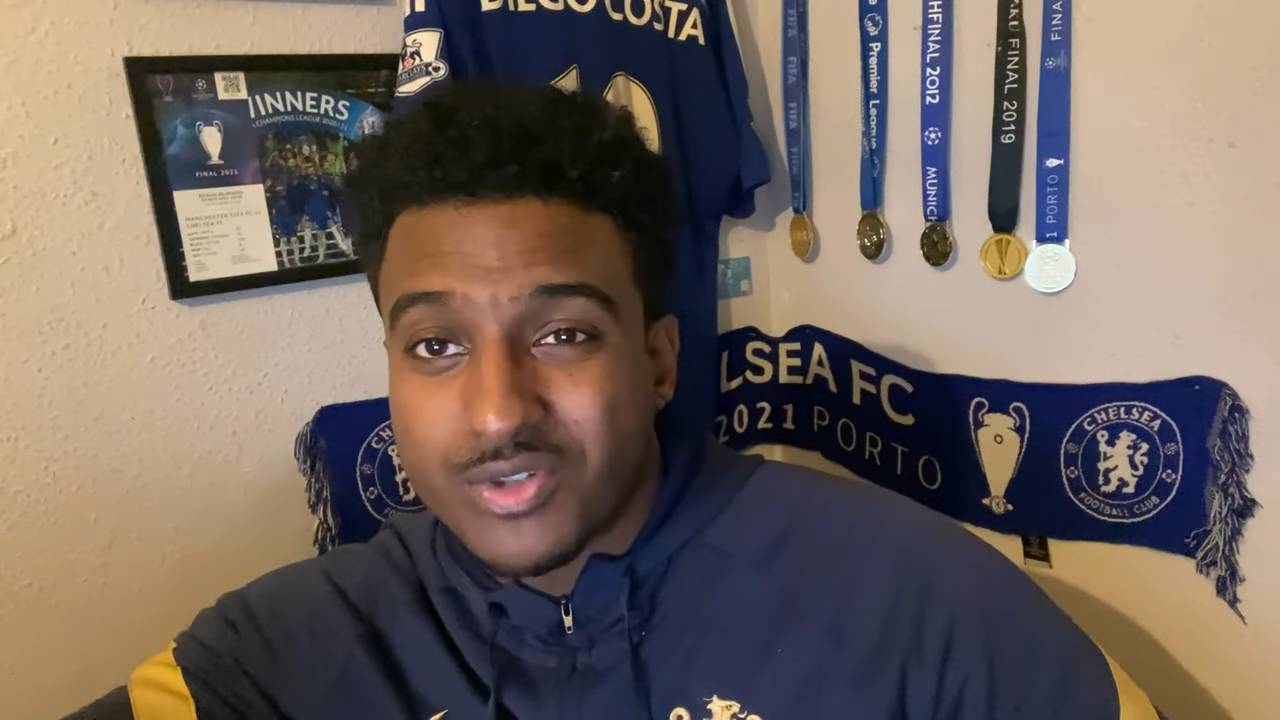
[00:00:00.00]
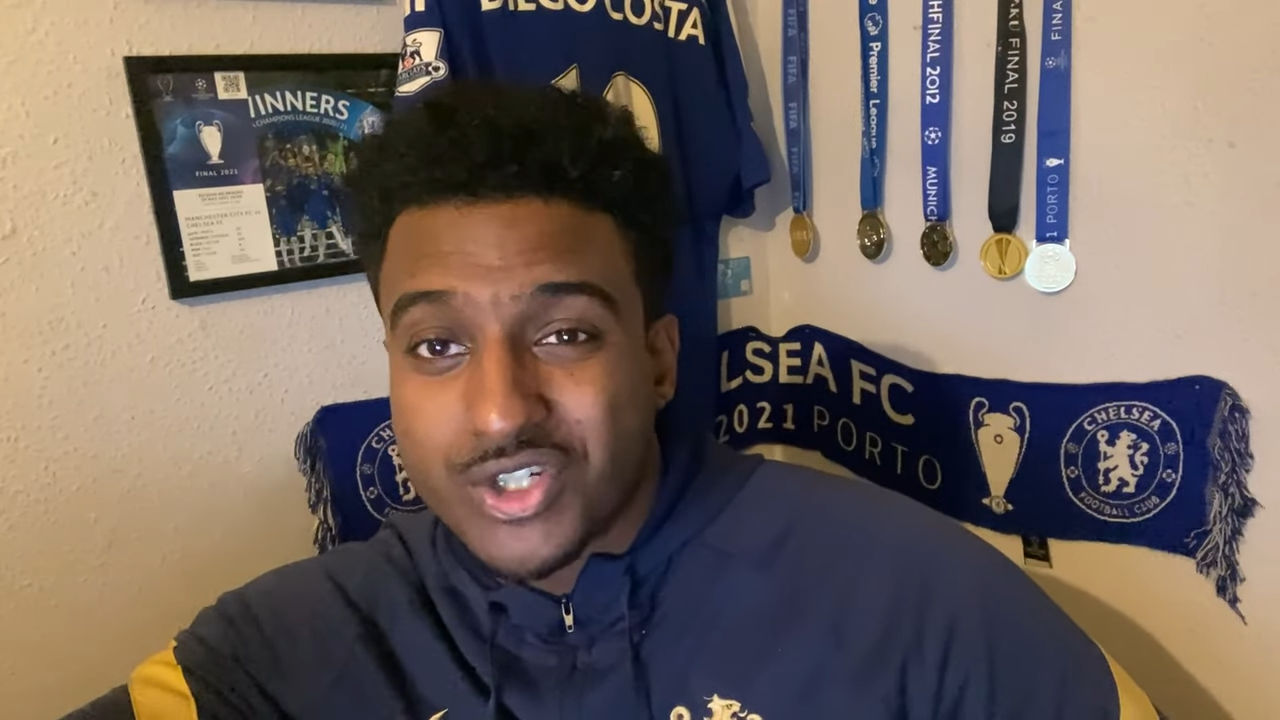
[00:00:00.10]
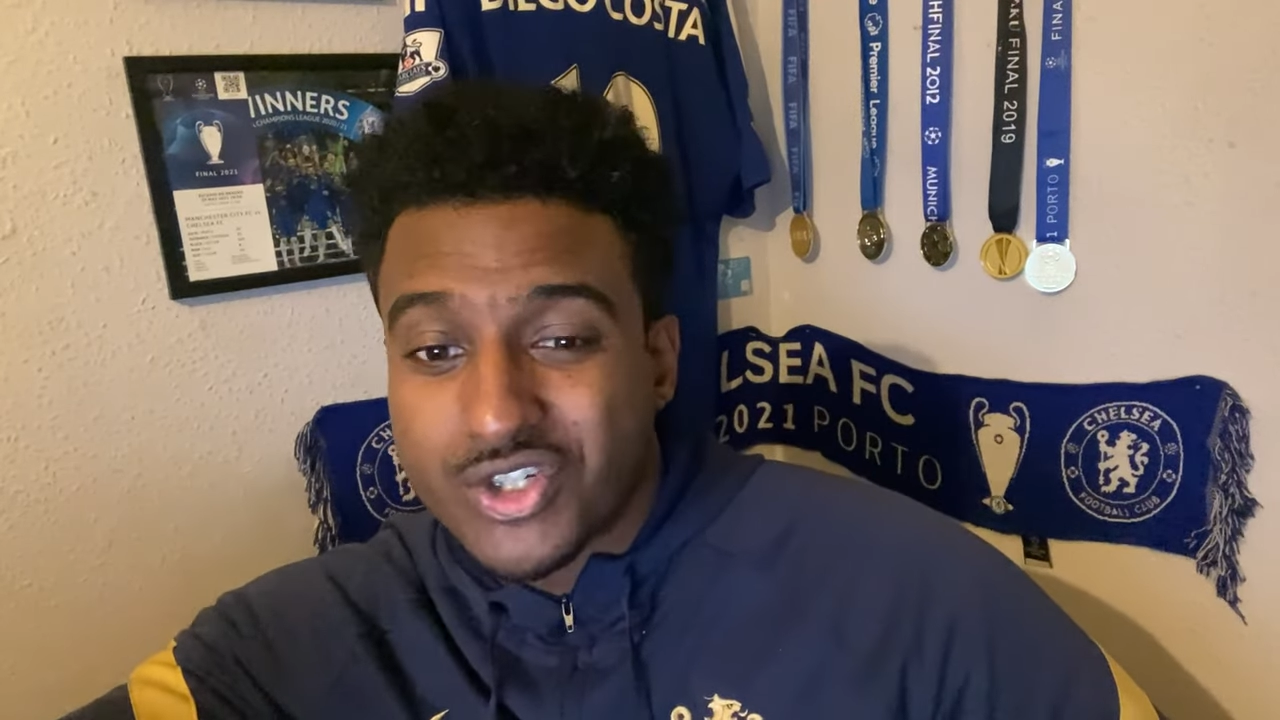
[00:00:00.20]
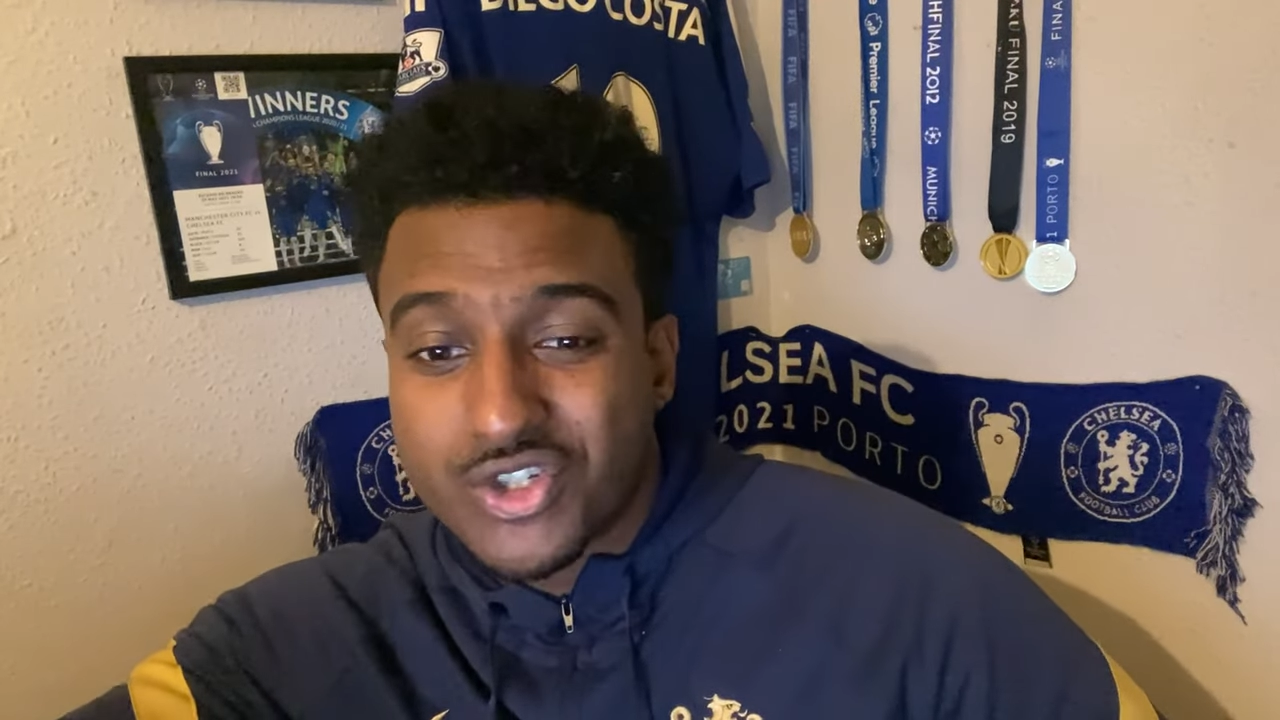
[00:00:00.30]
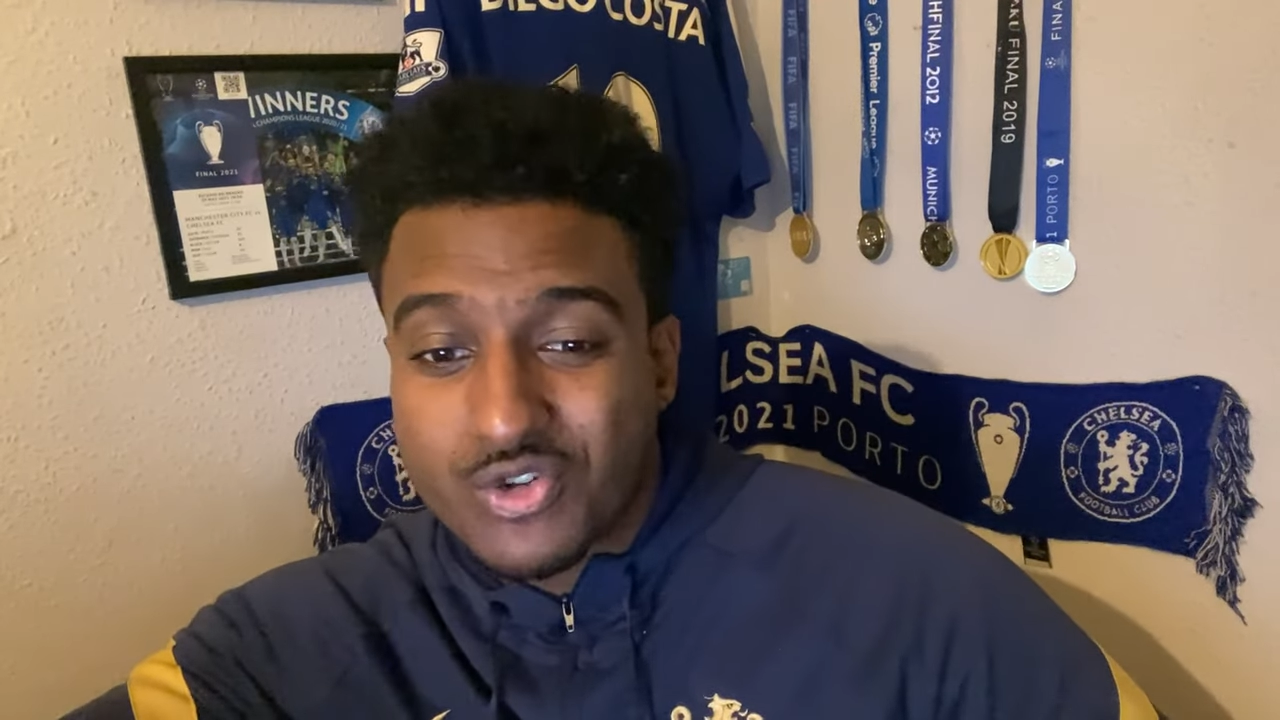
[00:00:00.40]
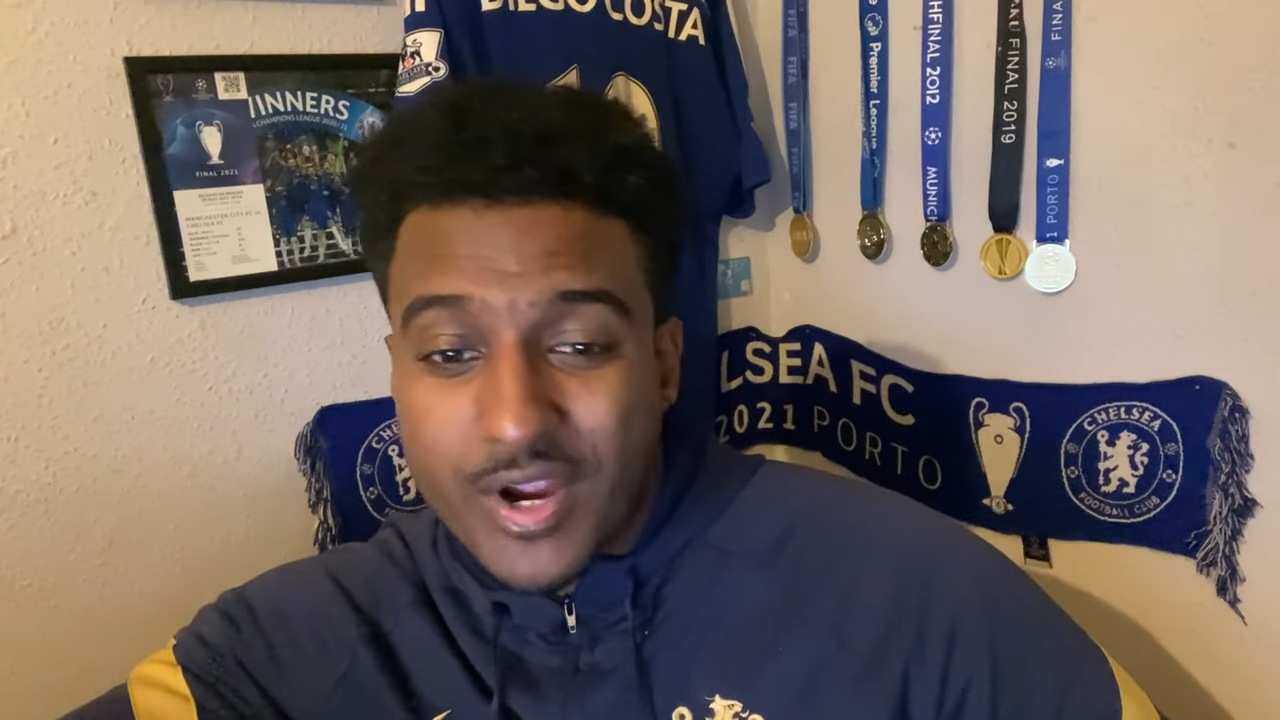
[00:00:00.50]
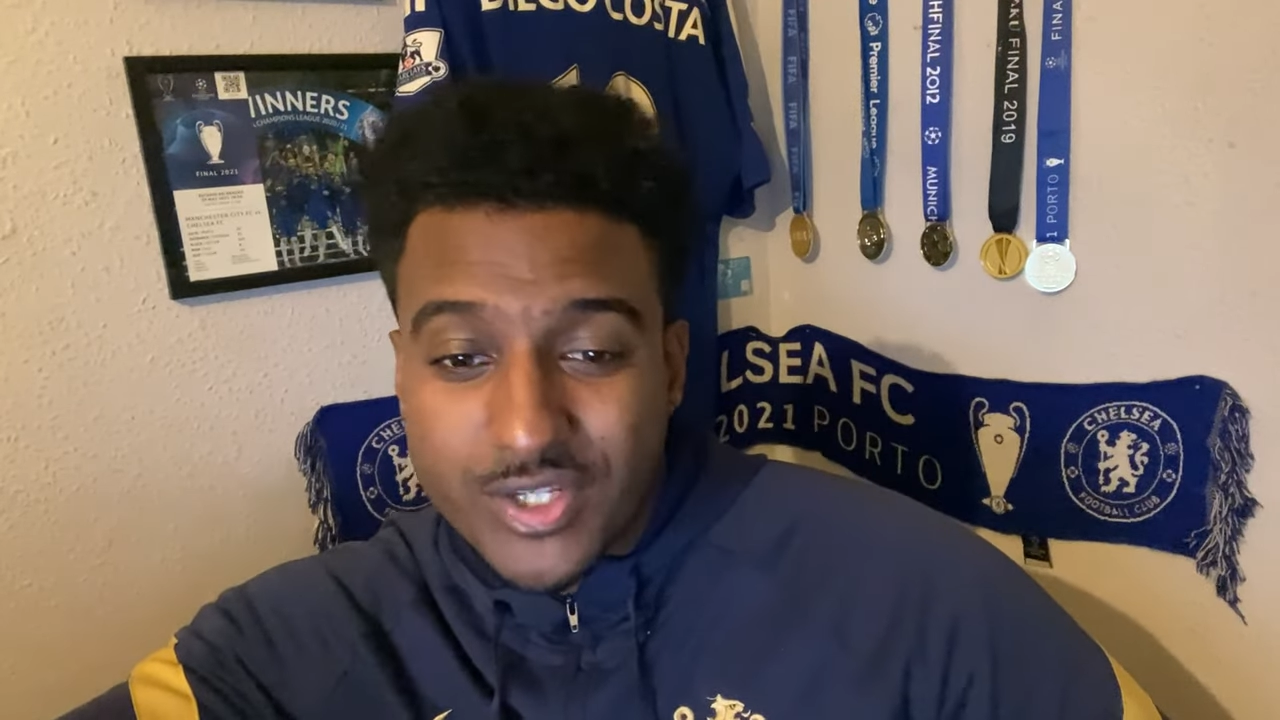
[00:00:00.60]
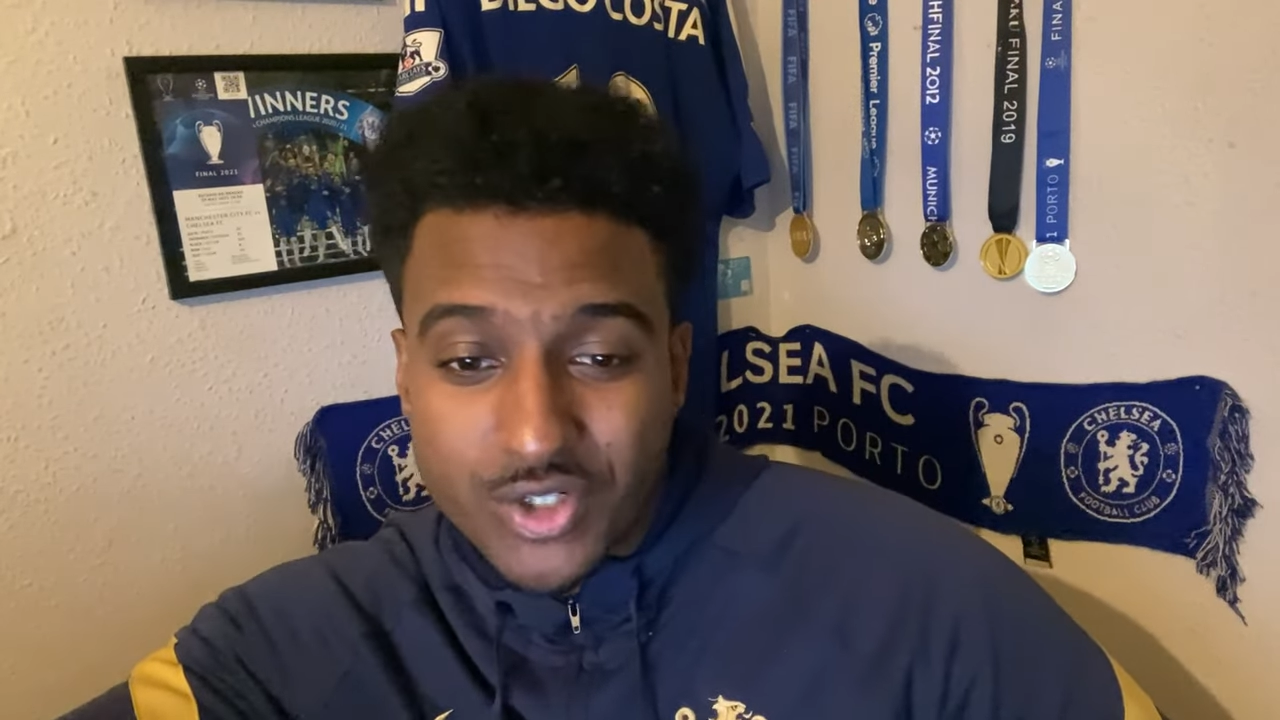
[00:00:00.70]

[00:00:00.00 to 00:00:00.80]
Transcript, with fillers: was just straight